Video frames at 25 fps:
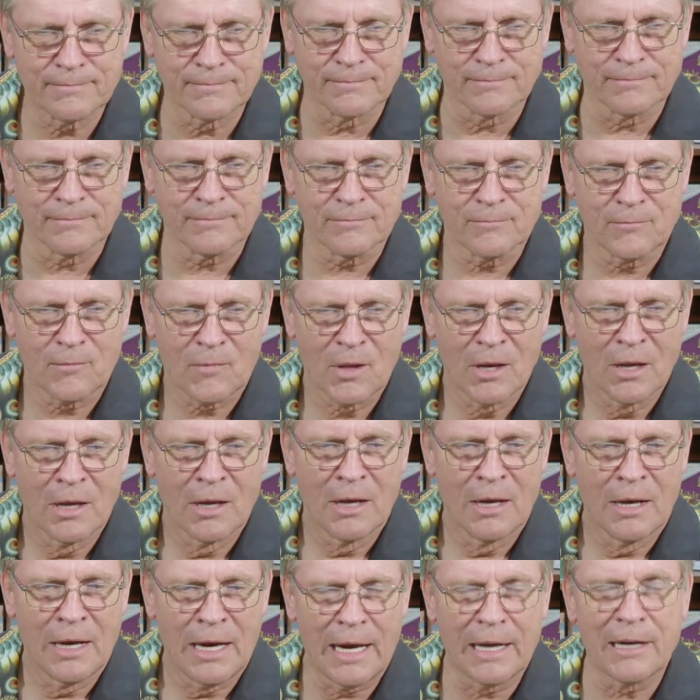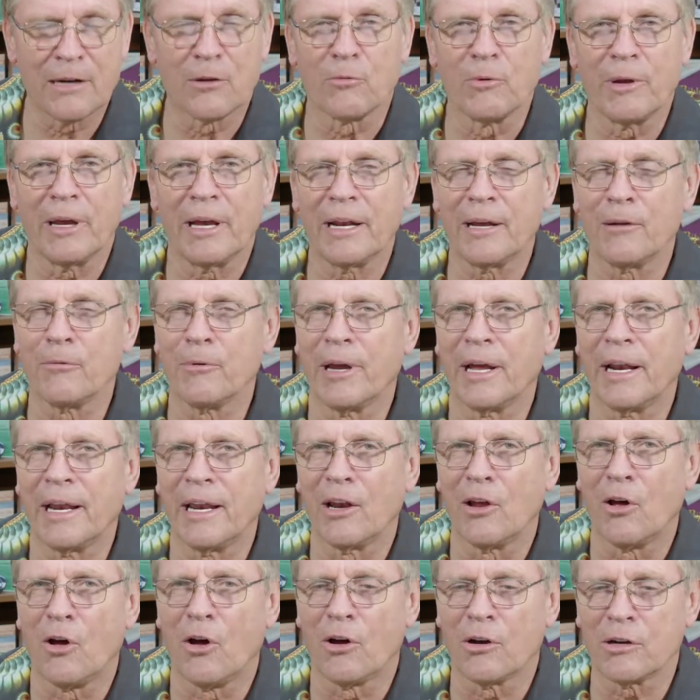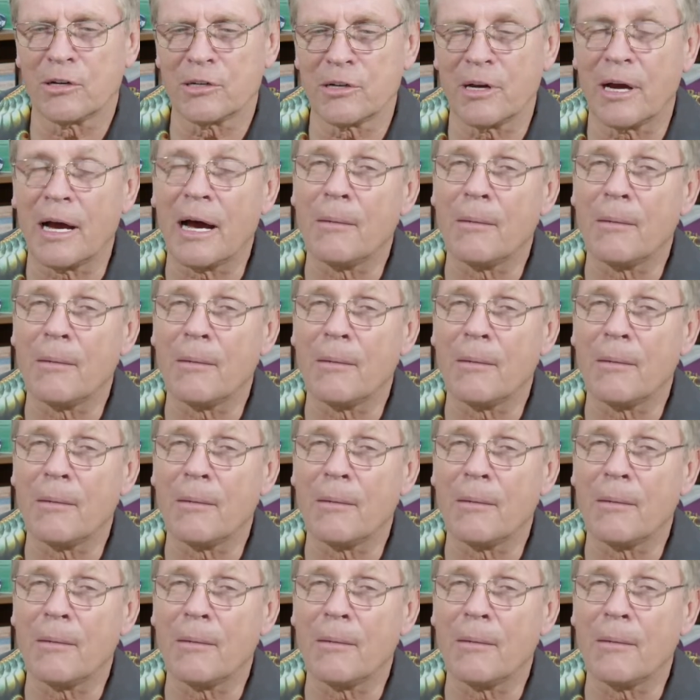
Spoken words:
And a really, really long,